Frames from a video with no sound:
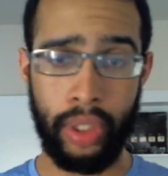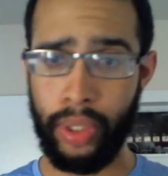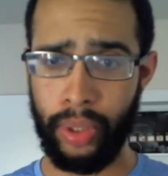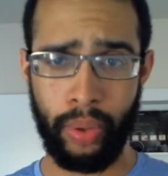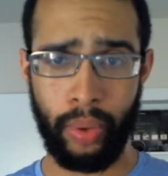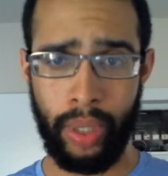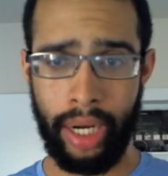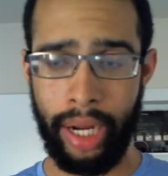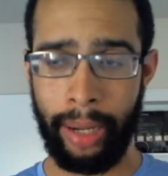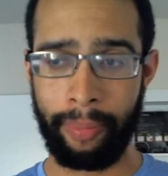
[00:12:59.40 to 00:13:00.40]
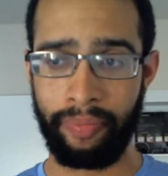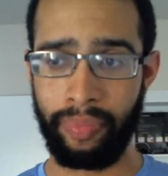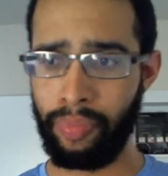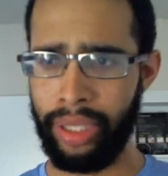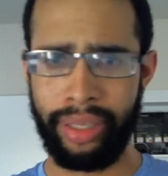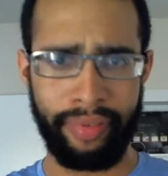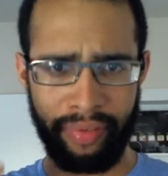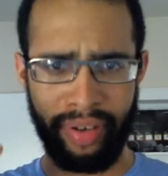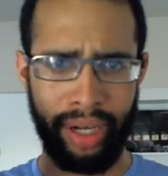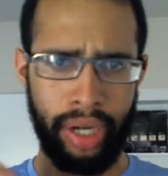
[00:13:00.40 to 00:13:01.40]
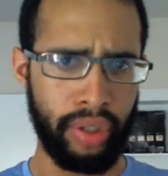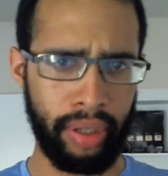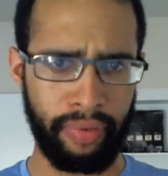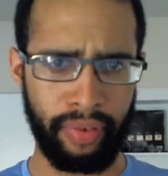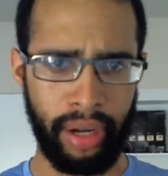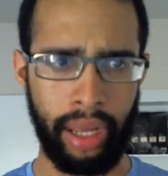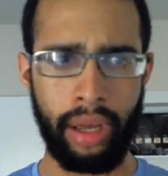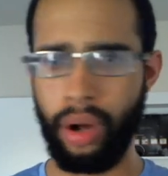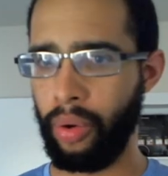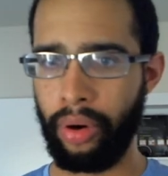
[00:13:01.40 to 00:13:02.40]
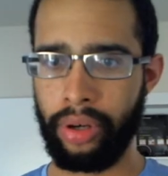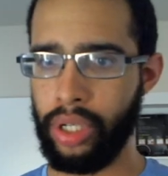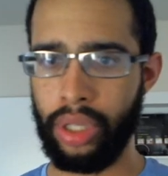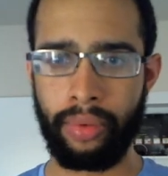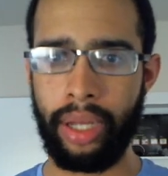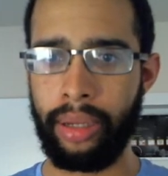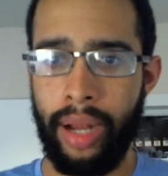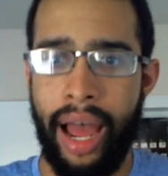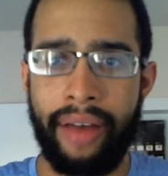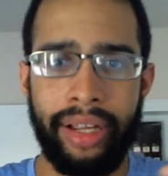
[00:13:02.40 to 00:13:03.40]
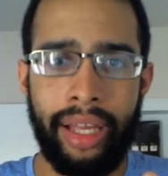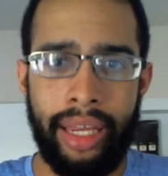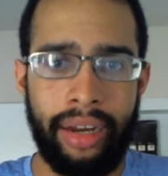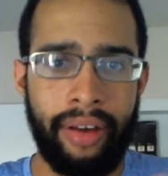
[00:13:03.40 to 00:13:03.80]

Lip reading: 2, be living financially free, or just 3, having